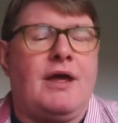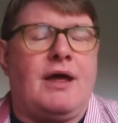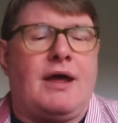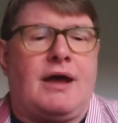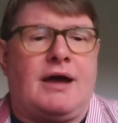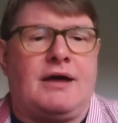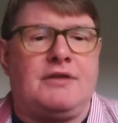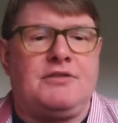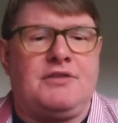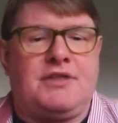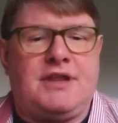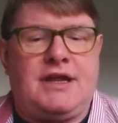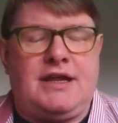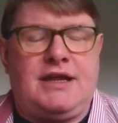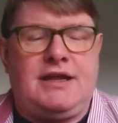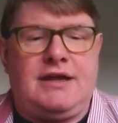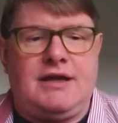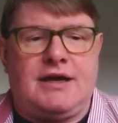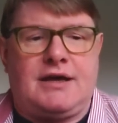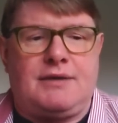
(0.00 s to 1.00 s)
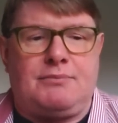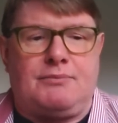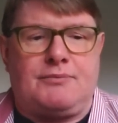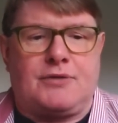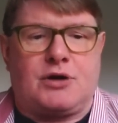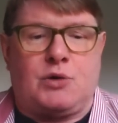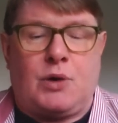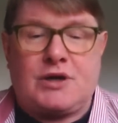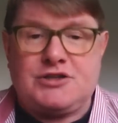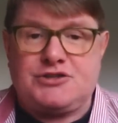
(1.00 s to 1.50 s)
And the
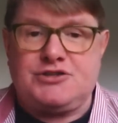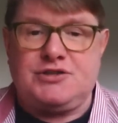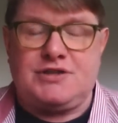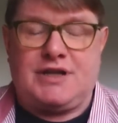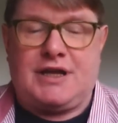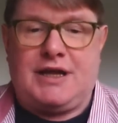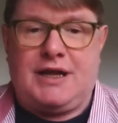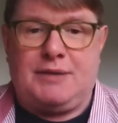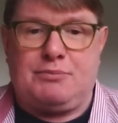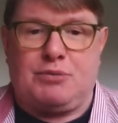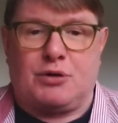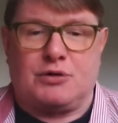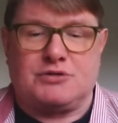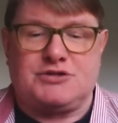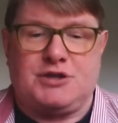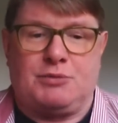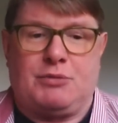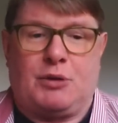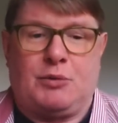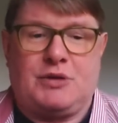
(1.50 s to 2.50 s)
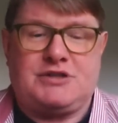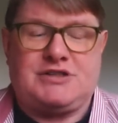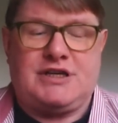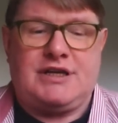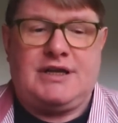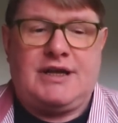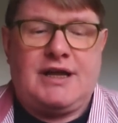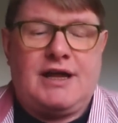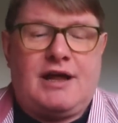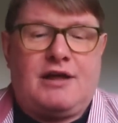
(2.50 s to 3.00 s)
question that he put to me, which
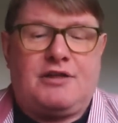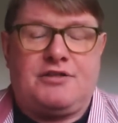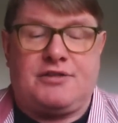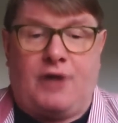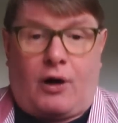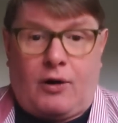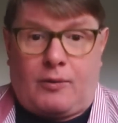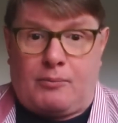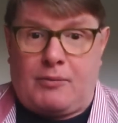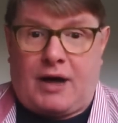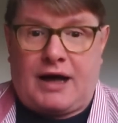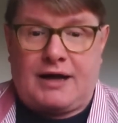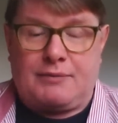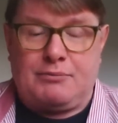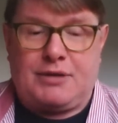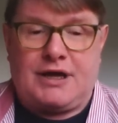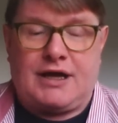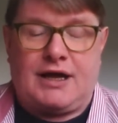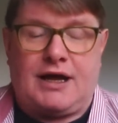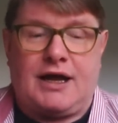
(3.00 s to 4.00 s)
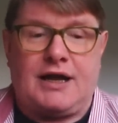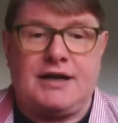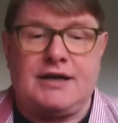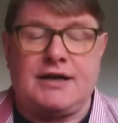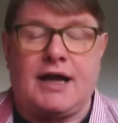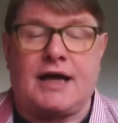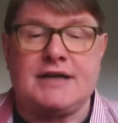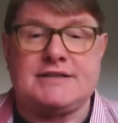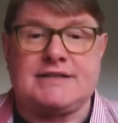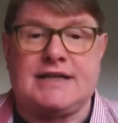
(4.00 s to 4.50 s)
he thought might be a
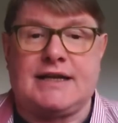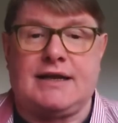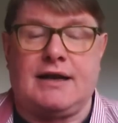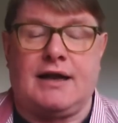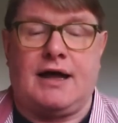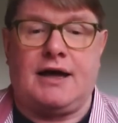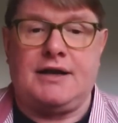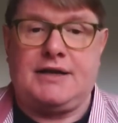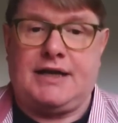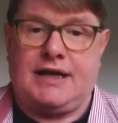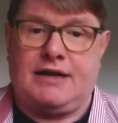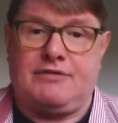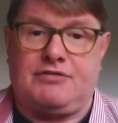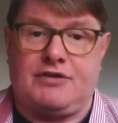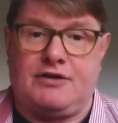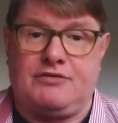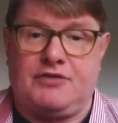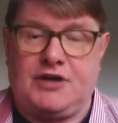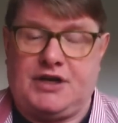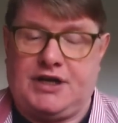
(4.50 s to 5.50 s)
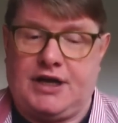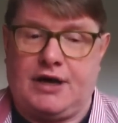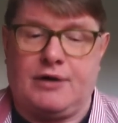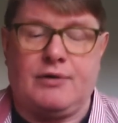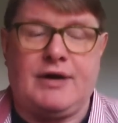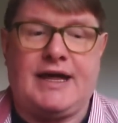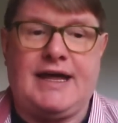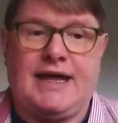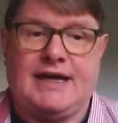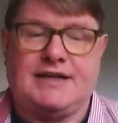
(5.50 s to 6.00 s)
nice little idea for a
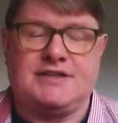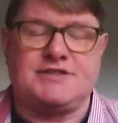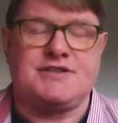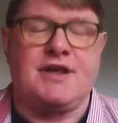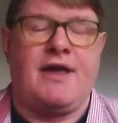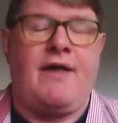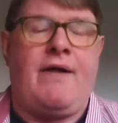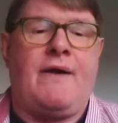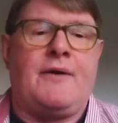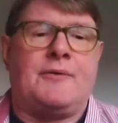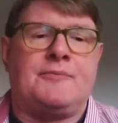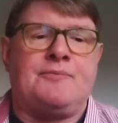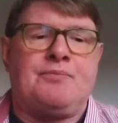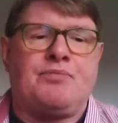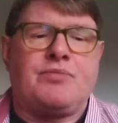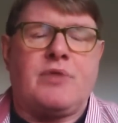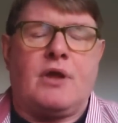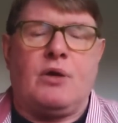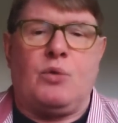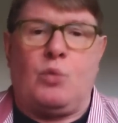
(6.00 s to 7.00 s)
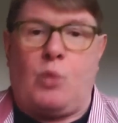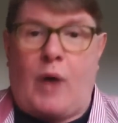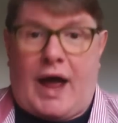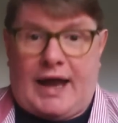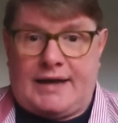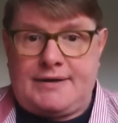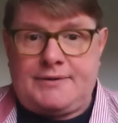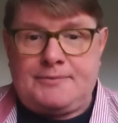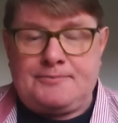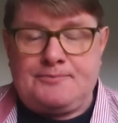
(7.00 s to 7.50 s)
video, is:
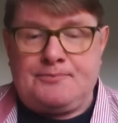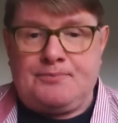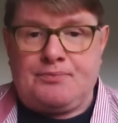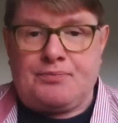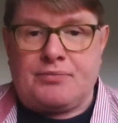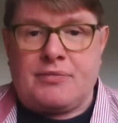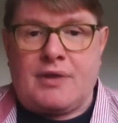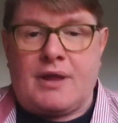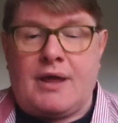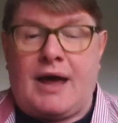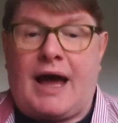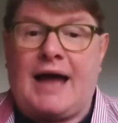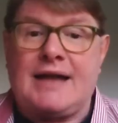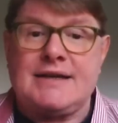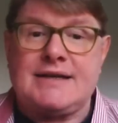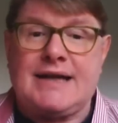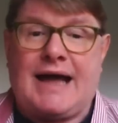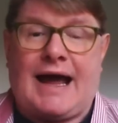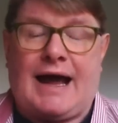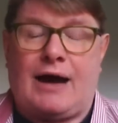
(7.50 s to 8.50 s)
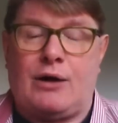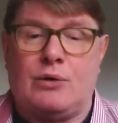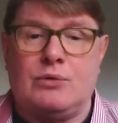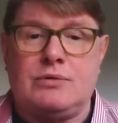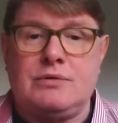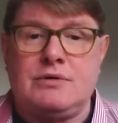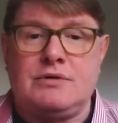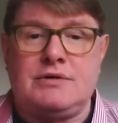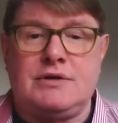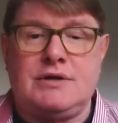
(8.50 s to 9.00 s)
when and how
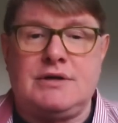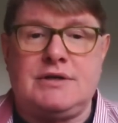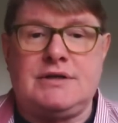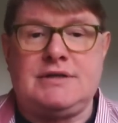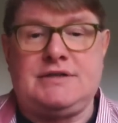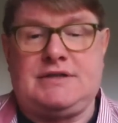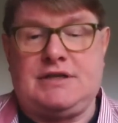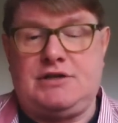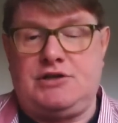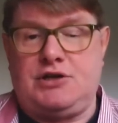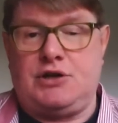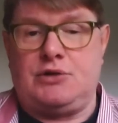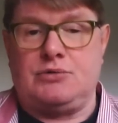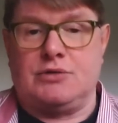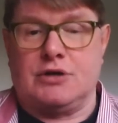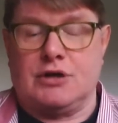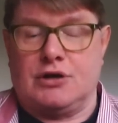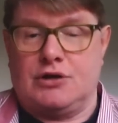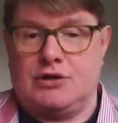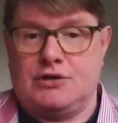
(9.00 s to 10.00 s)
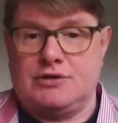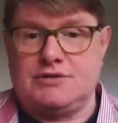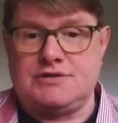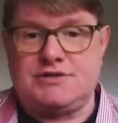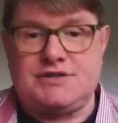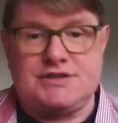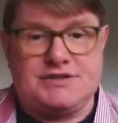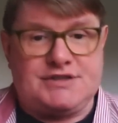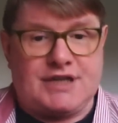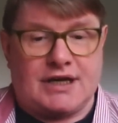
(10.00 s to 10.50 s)
did you learn
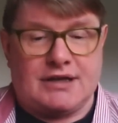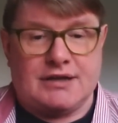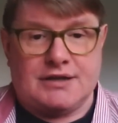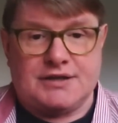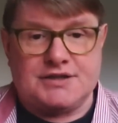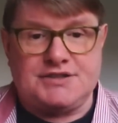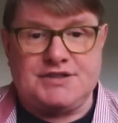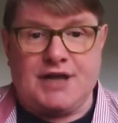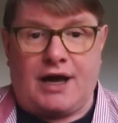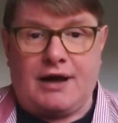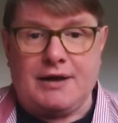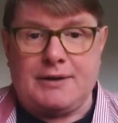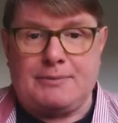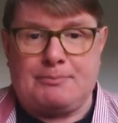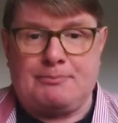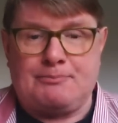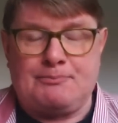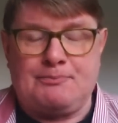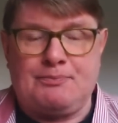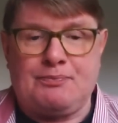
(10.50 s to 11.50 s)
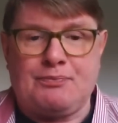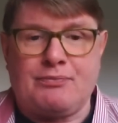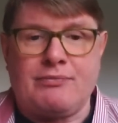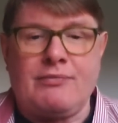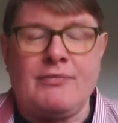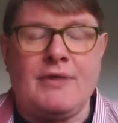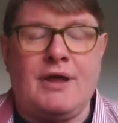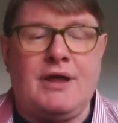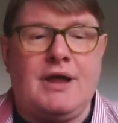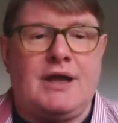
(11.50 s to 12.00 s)
to tell the time?
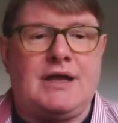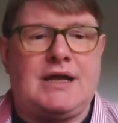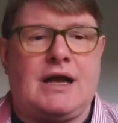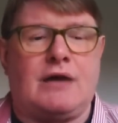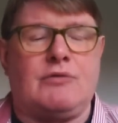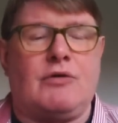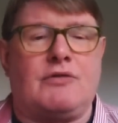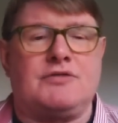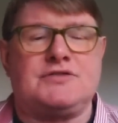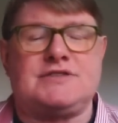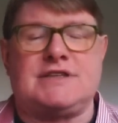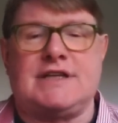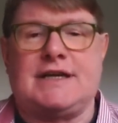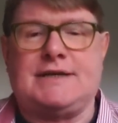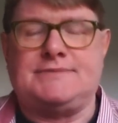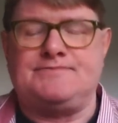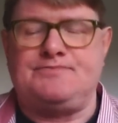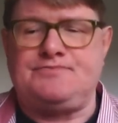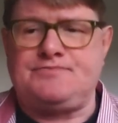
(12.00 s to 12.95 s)
Now, obviously,